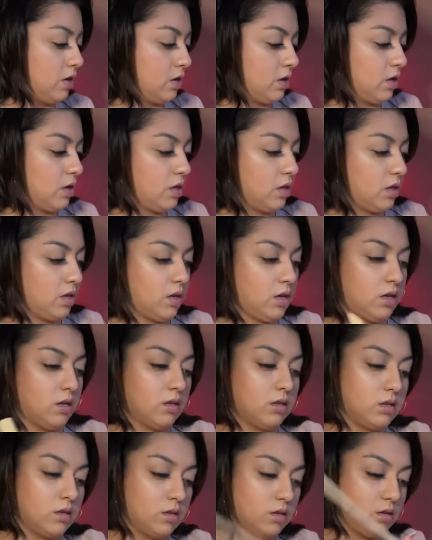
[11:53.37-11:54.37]
And
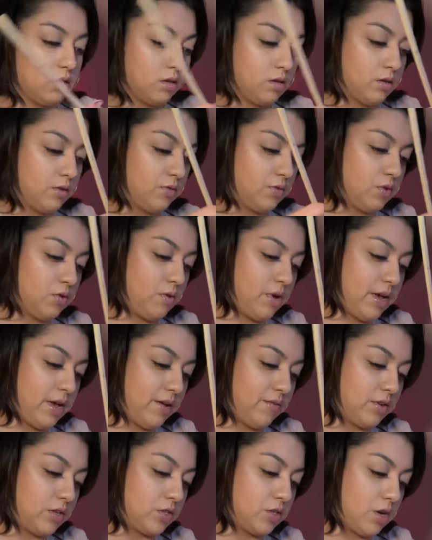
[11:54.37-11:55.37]
then if you don't have
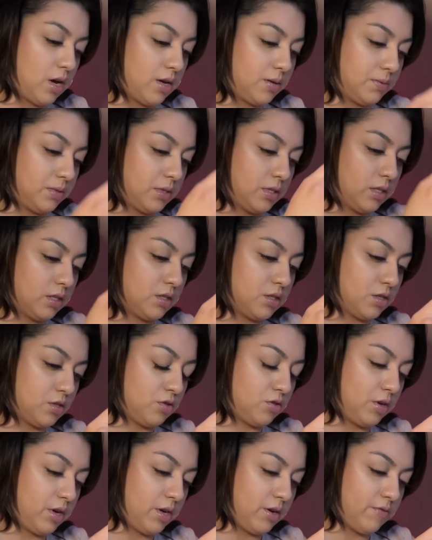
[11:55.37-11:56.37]
a chopstick, just
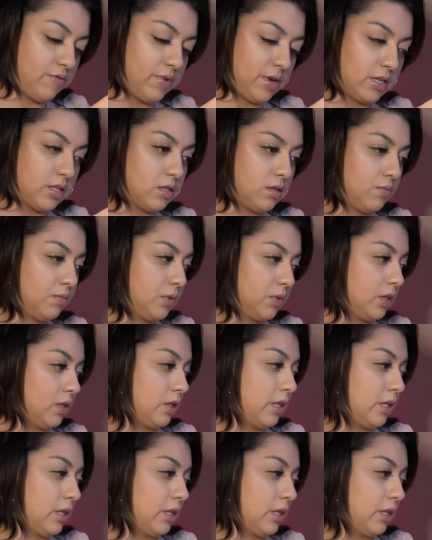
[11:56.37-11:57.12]
try to find something.